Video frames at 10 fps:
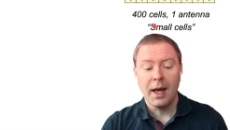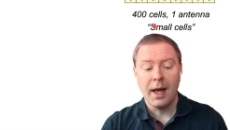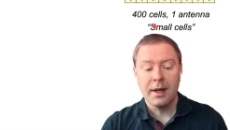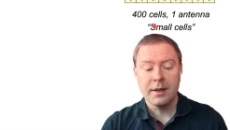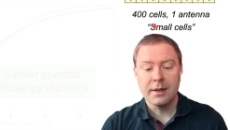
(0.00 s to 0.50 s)

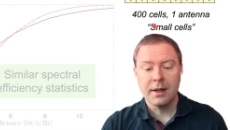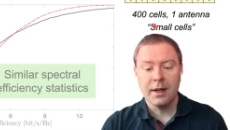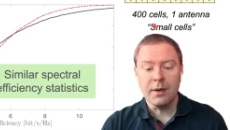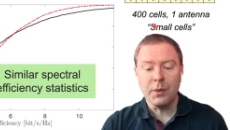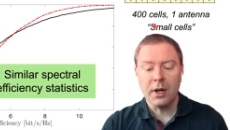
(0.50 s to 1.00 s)
And
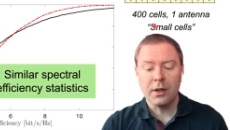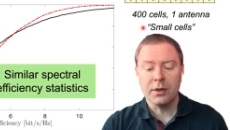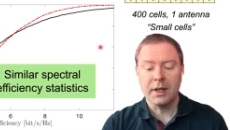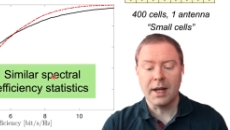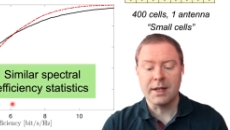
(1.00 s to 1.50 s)
if we are
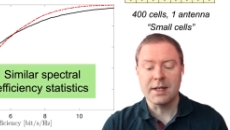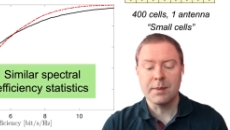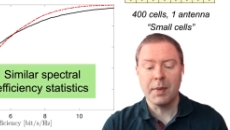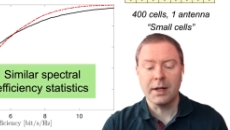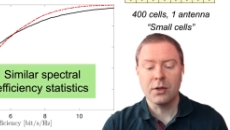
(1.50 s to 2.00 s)
looking at the
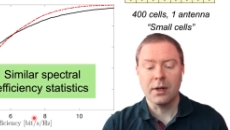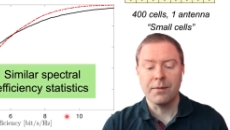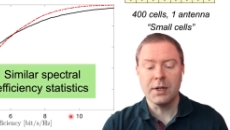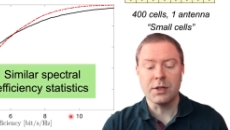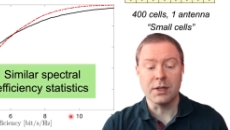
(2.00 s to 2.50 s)
spectral
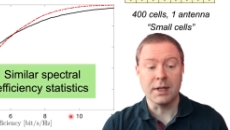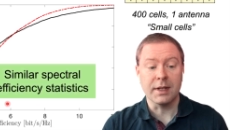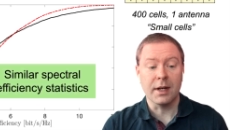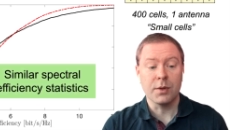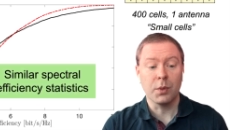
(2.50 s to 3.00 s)
efficiency
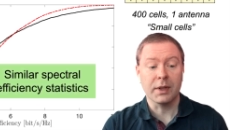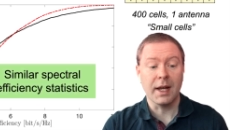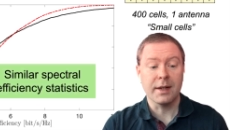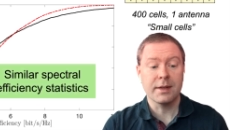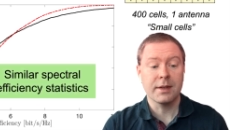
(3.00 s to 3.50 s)
that you will
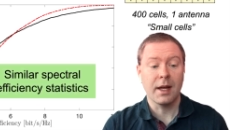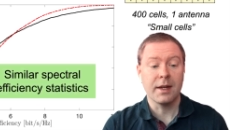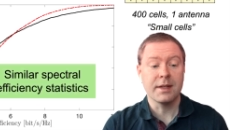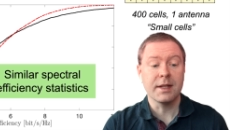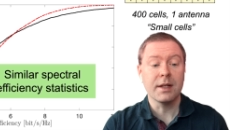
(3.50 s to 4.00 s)
get
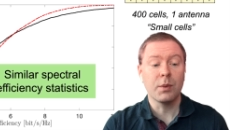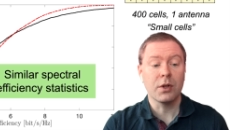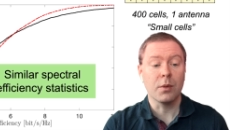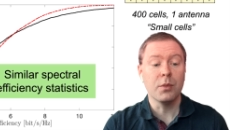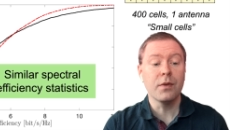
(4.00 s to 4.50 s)
and see when
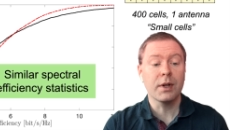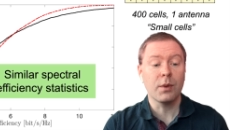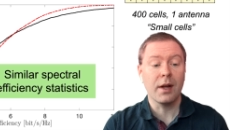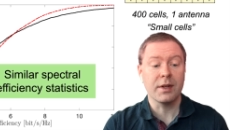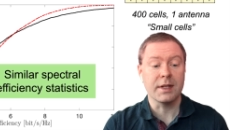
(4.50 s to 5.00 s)
you're moving
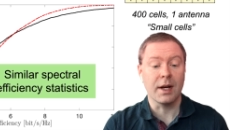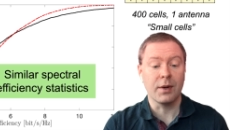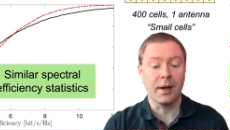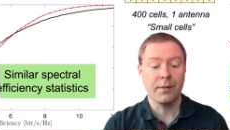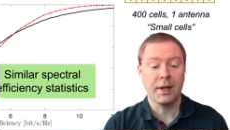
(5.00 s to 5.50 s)
around this
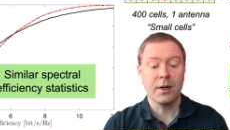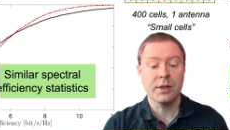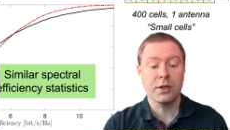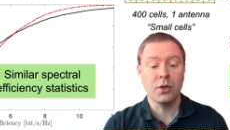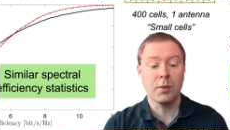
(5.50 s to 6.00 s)
area,
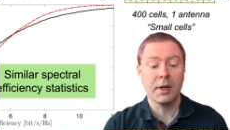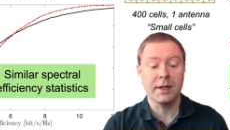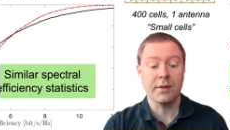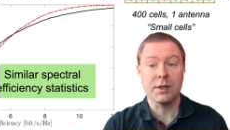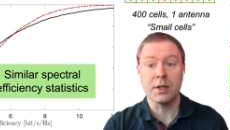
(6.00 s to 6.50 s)
here's a
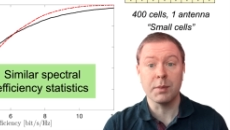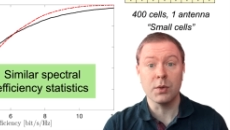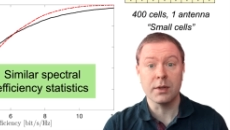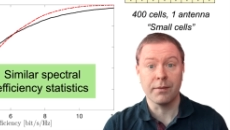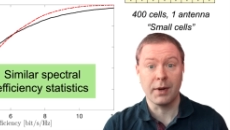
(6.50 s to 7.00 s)
cumulative
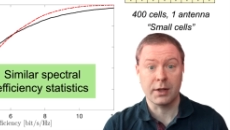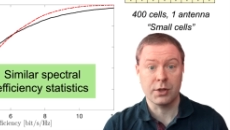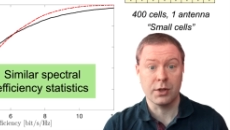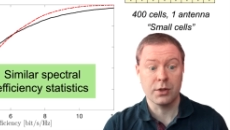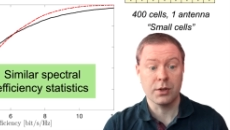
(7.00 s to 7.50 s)
distribution
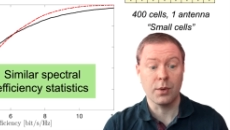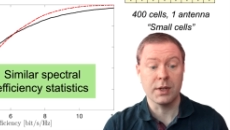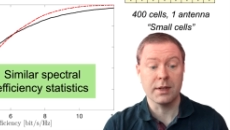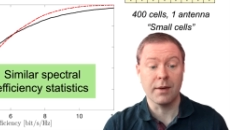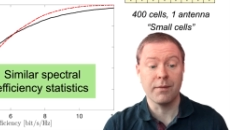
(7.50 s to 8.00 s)
function. So
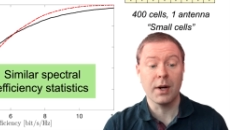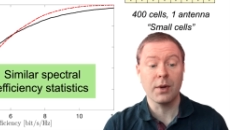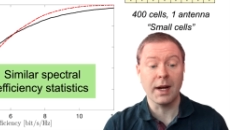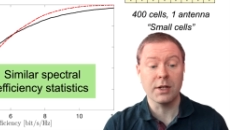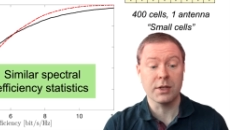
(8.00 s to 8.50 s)
it's uh,
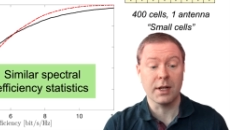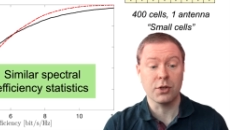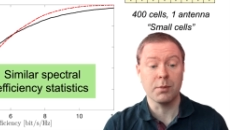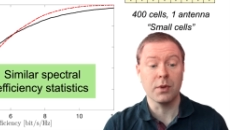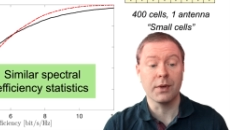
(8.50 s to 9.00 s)
variations
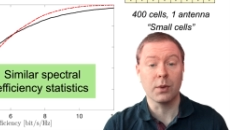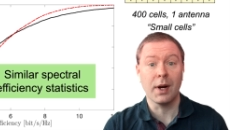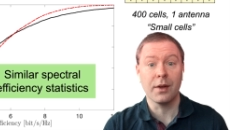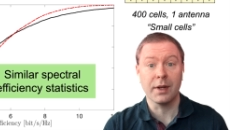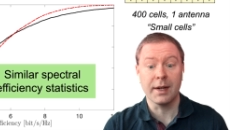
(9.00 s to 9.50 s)
as you're moving
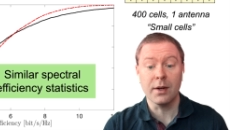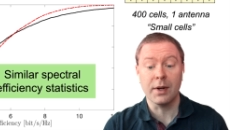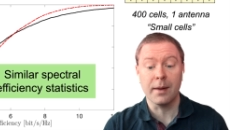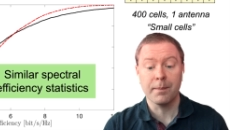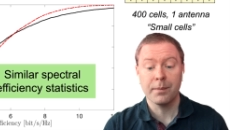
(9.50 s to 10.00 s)
around an
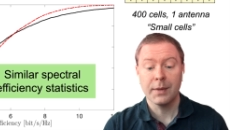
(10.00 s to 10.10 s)
area.